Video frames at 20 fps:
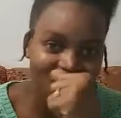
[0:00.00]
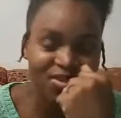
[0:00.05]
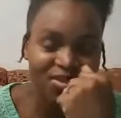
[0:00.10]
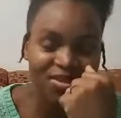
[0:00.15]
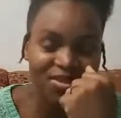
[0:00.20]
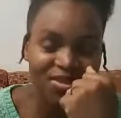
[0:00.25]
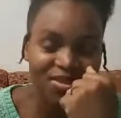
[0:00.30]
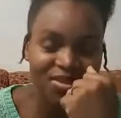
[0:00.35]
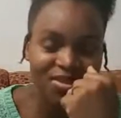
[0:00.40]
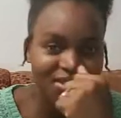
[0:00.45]

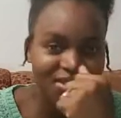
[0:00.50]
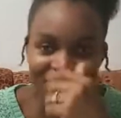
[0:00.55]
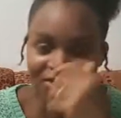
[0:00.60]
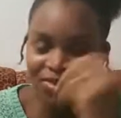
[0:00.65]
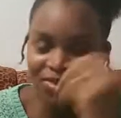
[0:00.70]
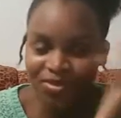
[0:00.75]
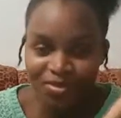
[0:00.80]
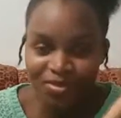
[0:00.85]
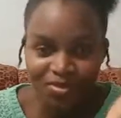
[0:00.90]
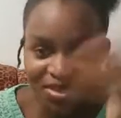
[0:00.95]
Something that
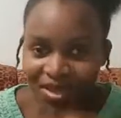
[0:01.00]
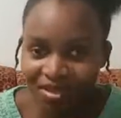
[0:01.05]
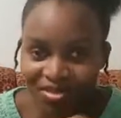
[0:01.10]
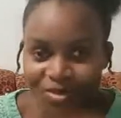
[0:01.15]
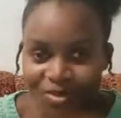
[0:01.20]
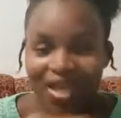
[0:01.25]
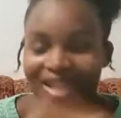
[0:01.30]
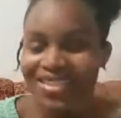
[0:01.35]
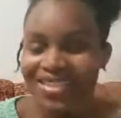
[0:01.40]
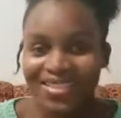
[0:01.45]
for him.
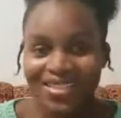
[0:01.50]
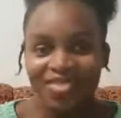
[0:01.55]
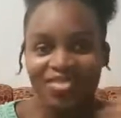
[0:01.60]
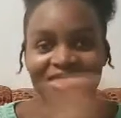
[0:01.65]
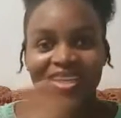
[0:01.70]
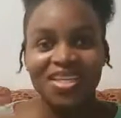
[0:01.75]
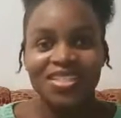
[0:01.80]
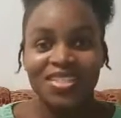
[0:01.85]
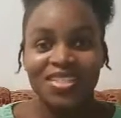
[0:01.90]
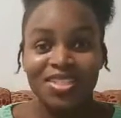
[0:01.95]
God did have to
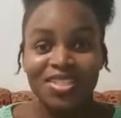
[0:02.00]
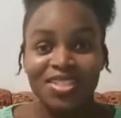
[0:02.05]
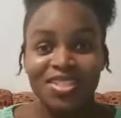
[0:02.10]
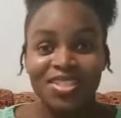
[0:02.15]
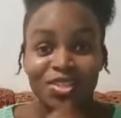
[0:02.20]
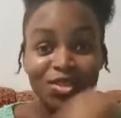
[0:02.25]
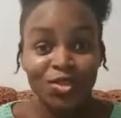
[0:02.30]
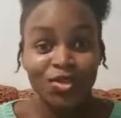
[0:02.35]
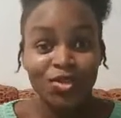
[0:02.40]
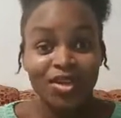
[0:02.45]
get in
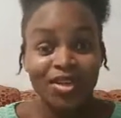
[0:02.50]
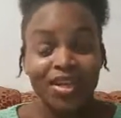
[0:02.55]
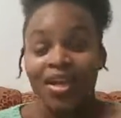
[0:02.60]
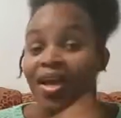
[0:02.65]
glory.